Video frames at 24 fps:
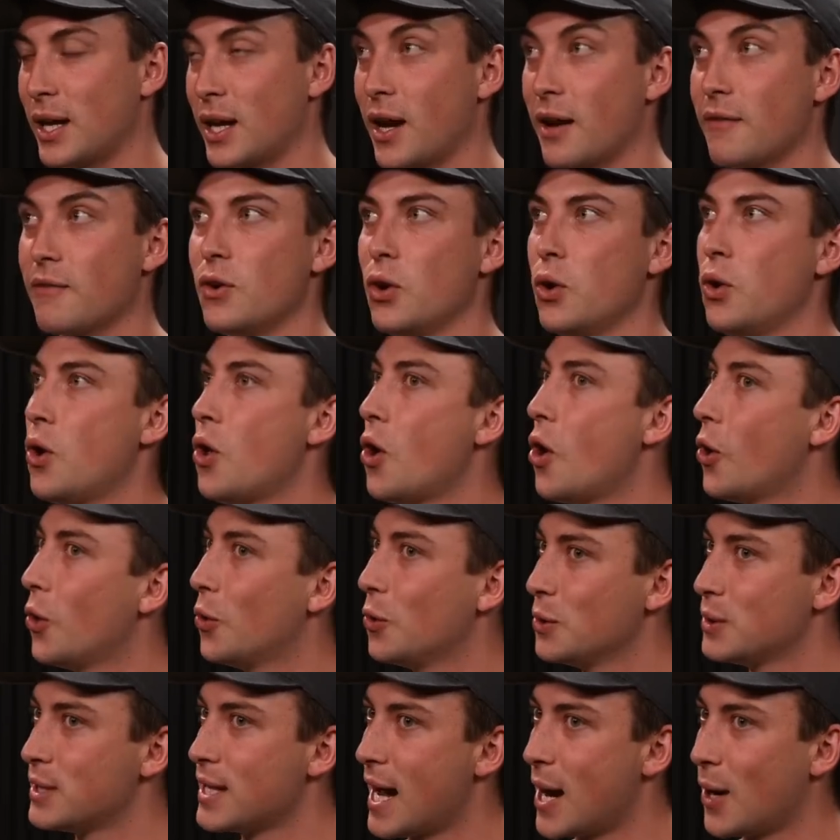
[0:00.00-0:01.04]
And I've
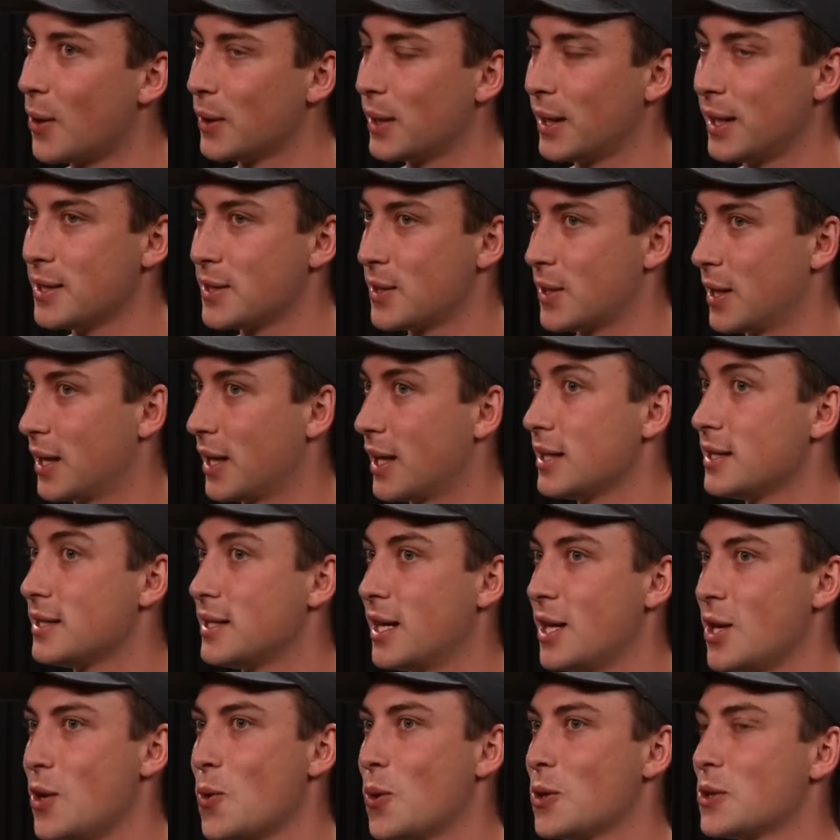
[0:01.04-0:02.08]
no doubt he's going to
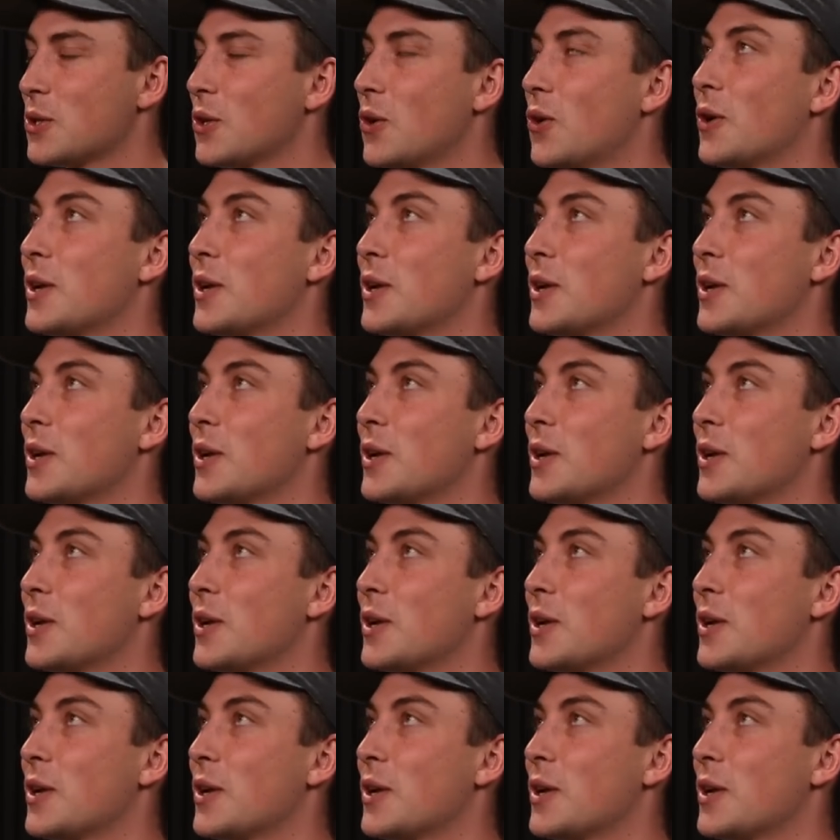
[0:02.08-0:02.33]
continue us